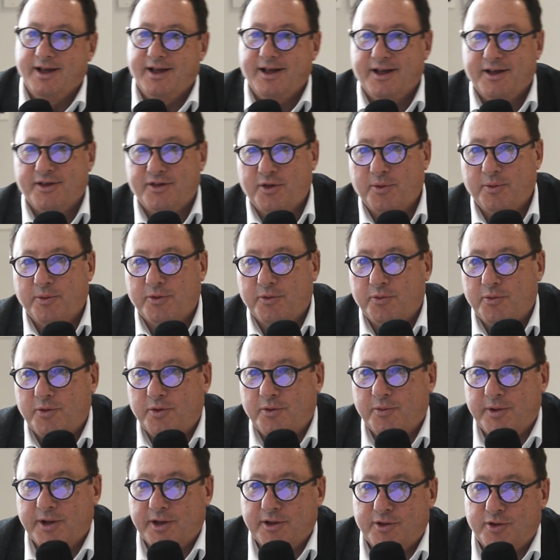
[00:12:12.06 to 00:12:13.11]
Some of them were a
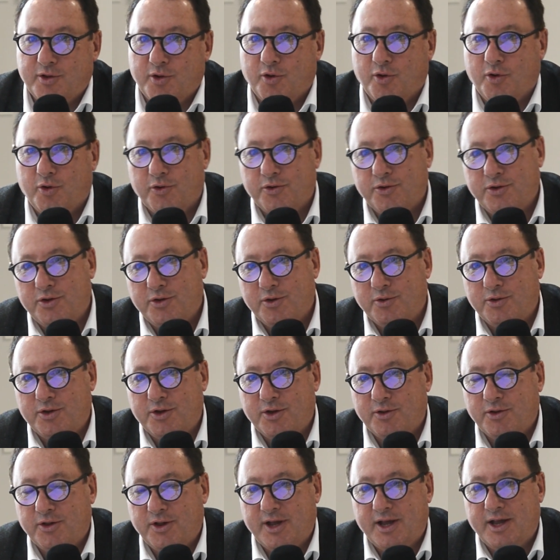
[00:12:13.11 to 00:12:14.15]
bit torn due
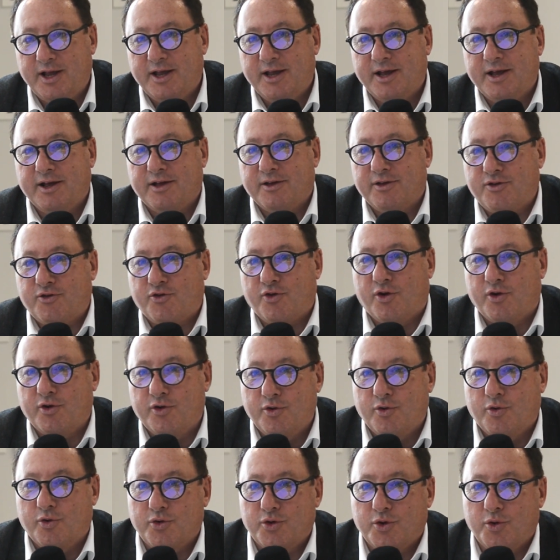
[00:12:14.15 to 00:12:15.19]
to the strong
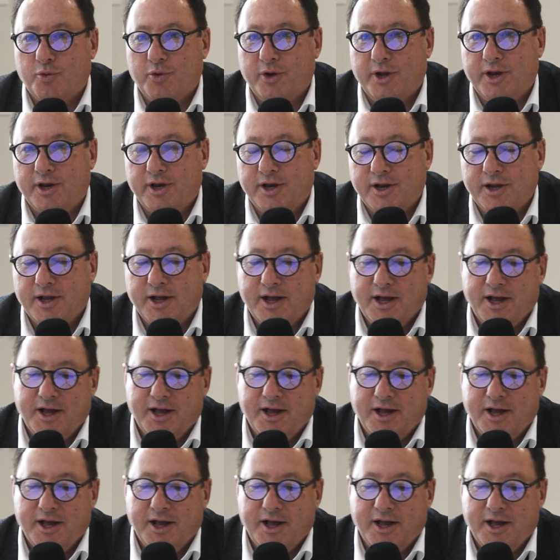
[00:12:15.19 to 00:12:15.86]
Yorkshire wind.